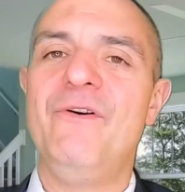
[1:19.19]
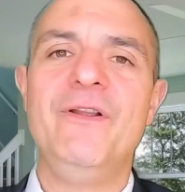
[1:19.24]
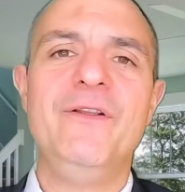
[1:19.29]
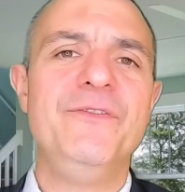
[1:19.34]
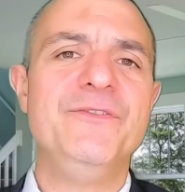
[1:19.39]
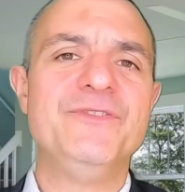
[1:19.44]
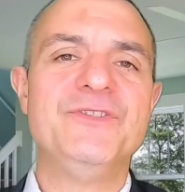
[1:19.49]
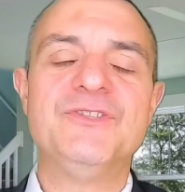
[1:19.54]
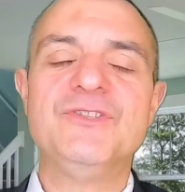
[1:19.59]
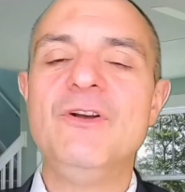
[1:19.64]
And
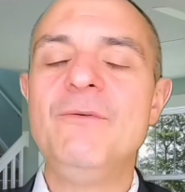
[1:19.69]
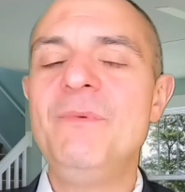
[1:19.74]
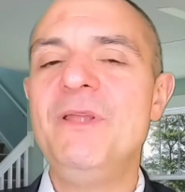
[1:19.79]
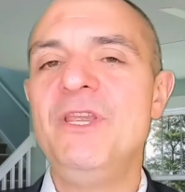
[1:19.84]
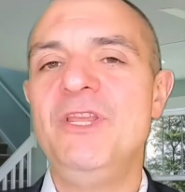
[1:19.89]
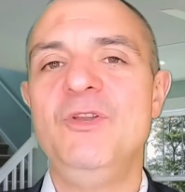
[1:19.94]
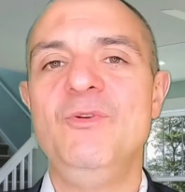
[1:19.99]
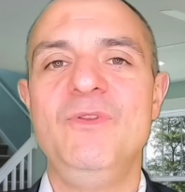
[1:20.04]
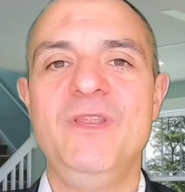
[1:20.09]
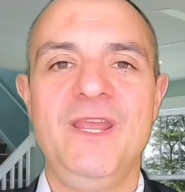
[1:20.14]
there's so many
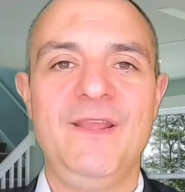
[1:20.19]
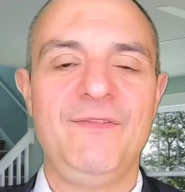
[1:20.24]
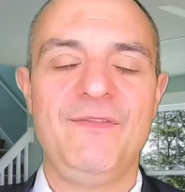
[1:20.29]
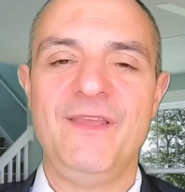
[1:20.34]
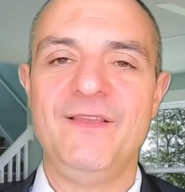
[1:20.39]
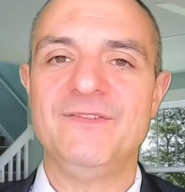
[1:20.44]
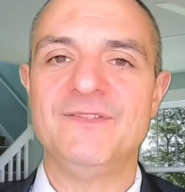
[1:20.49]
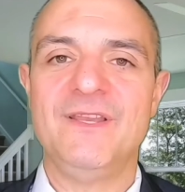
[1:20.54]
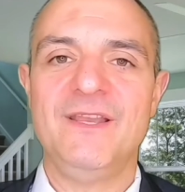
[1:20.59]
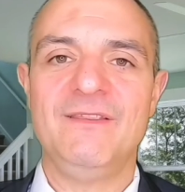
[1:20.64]
unique
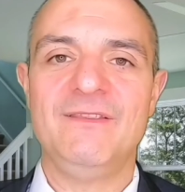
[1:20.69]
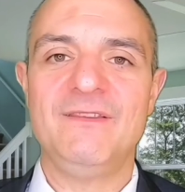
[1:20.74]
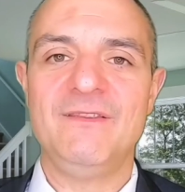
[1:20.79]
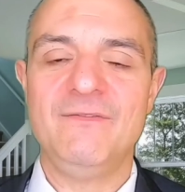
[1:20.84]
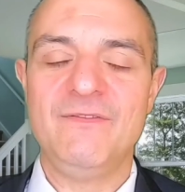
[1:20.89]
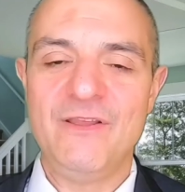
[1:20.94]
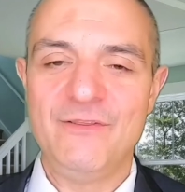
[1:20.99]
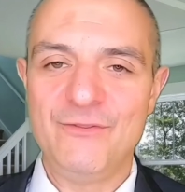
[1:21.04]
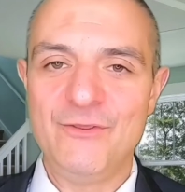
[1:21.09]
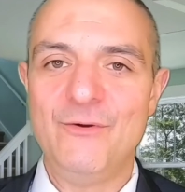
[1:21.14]
things like
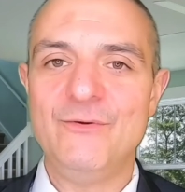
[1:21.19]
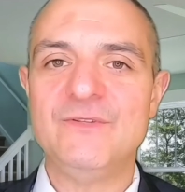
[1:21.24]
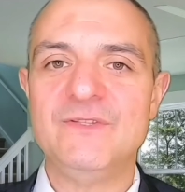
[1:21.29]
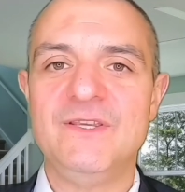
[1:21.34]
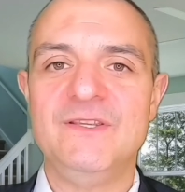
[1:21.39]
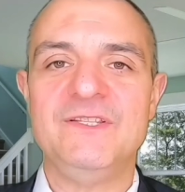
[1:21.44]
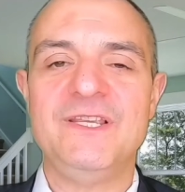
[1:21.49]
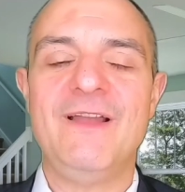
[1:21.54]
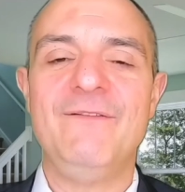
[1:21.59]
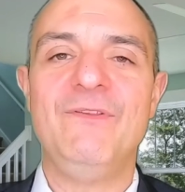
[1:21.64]
that those
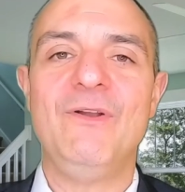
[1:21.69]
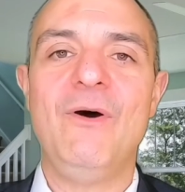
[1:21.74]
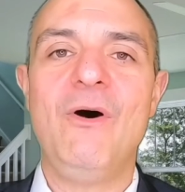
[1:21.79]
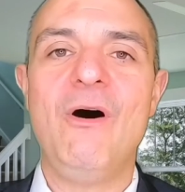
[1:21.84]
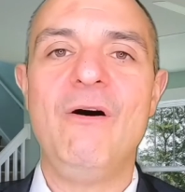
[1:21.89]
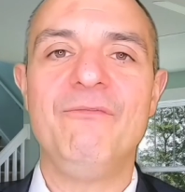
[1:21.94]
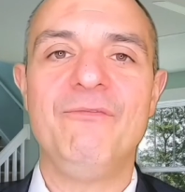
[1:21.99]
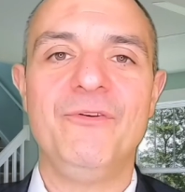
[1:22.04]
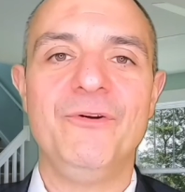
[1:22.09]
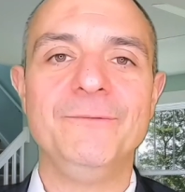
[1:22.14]
things have to
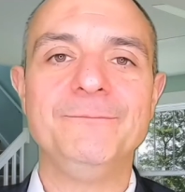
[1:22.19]
offer.